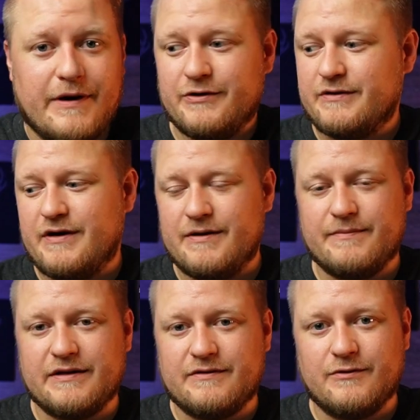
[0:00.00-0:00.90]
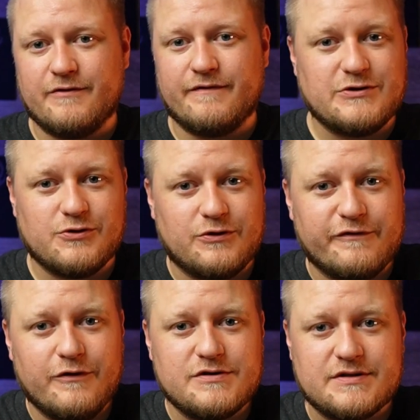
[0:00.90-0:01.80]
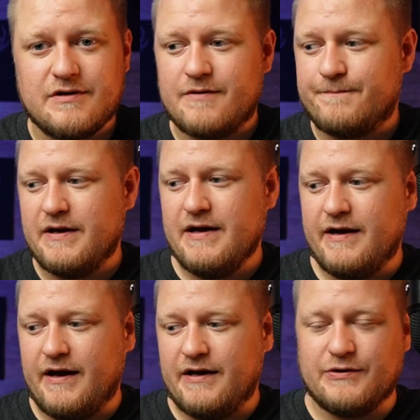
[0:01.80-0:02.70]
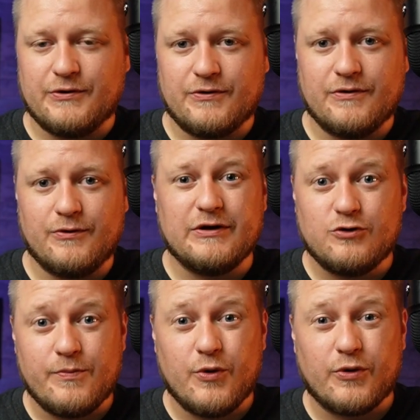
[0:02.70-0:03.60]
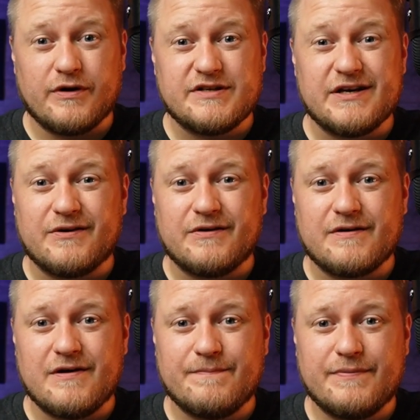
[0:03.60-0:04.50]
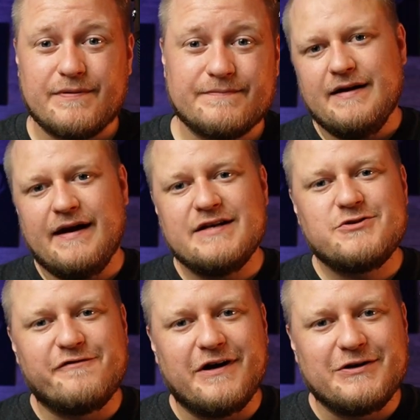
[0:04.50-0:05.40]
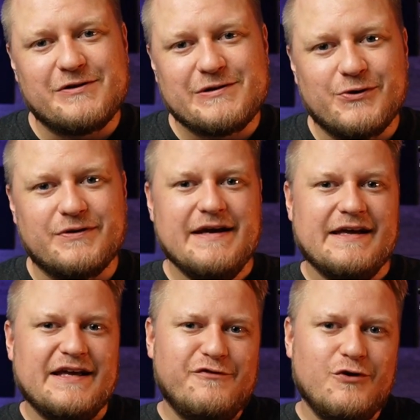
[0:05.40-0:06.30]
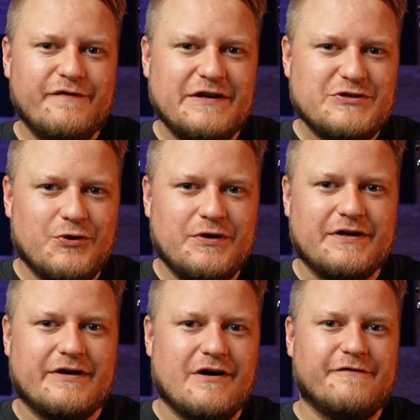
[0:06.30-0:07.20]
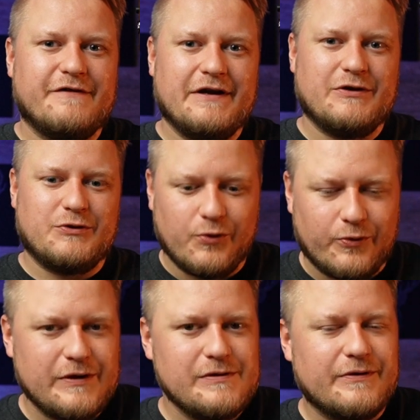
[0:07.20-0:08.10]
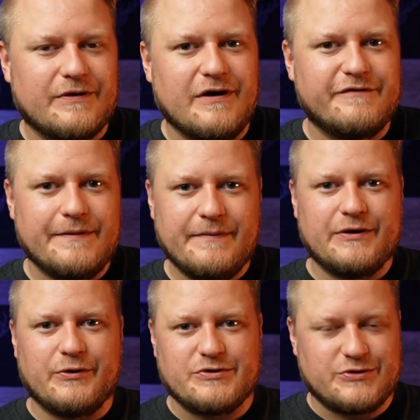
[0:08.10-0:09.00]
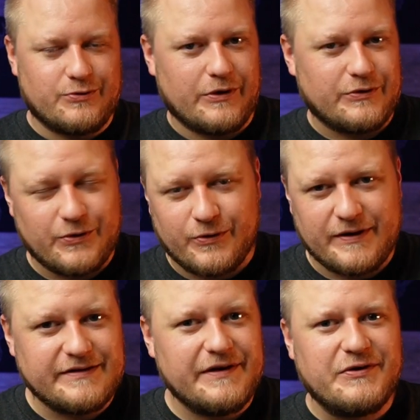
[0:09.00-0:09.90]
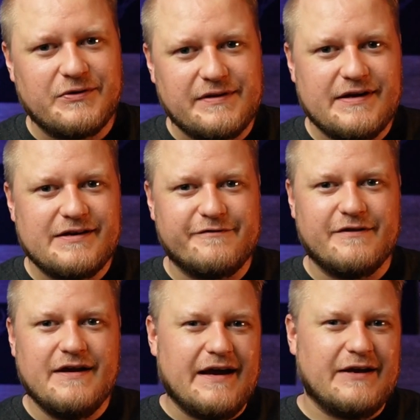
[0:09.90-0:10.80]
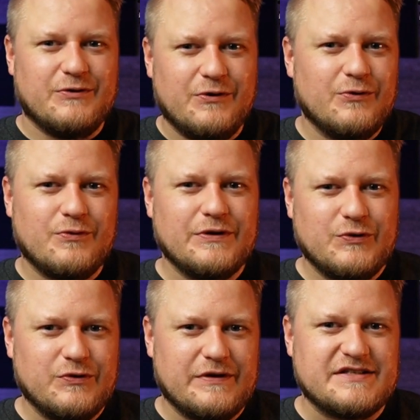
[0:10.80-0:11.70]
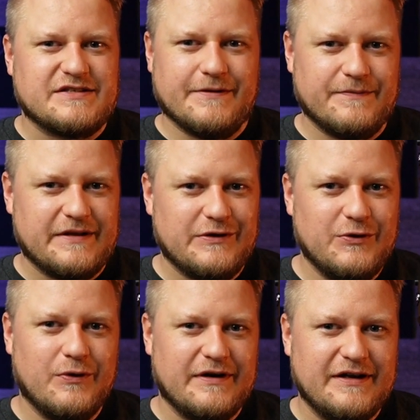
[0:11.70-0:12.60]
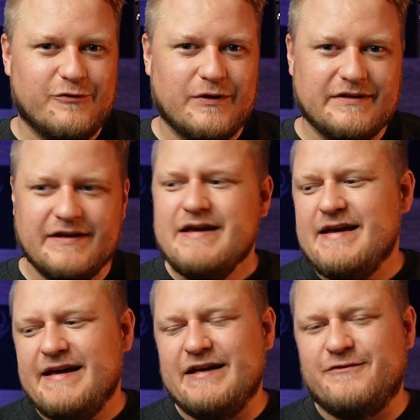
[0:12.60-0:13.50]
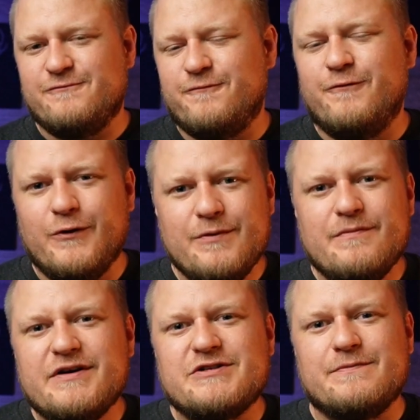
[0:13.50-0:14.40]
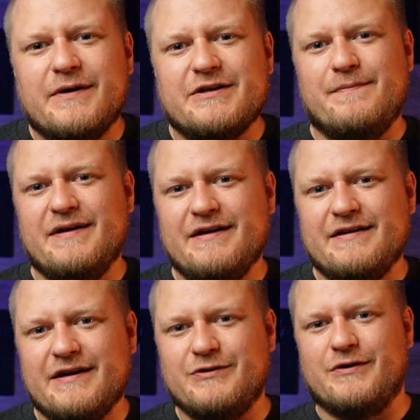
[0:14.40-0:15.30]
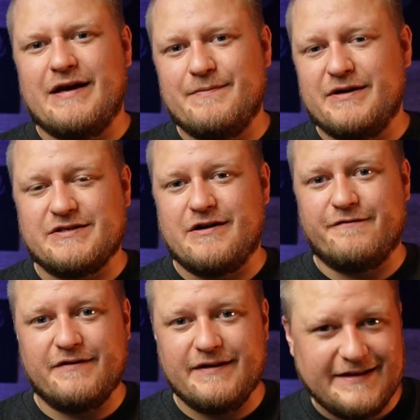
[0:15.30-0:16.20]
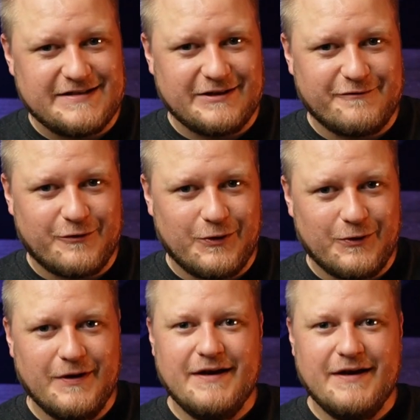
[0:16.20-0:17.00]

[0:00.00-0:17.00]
by the time that you've enjoyed the first cup and you're ready to pour a second cup. As a final note, if you have enjoyed coffee through regular coffee makers throughout your entire life and you don't want to test something new and different, it very much might be that the Chemex coffee isn't for you.